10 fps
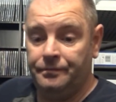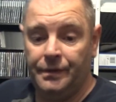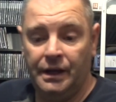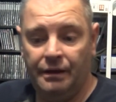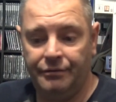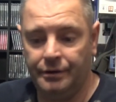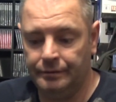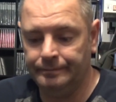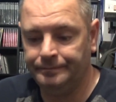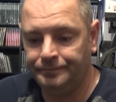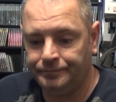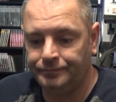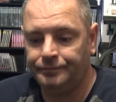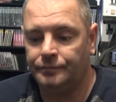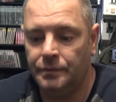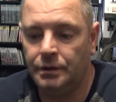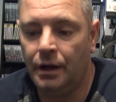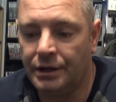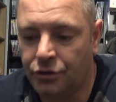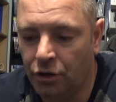I have.
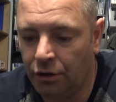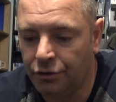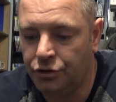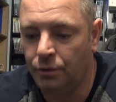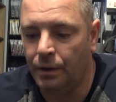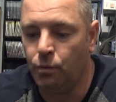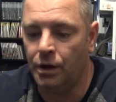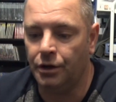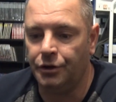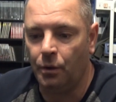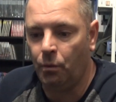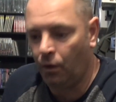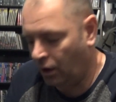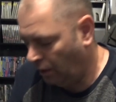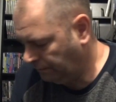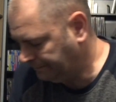That's Call of Duty World at War.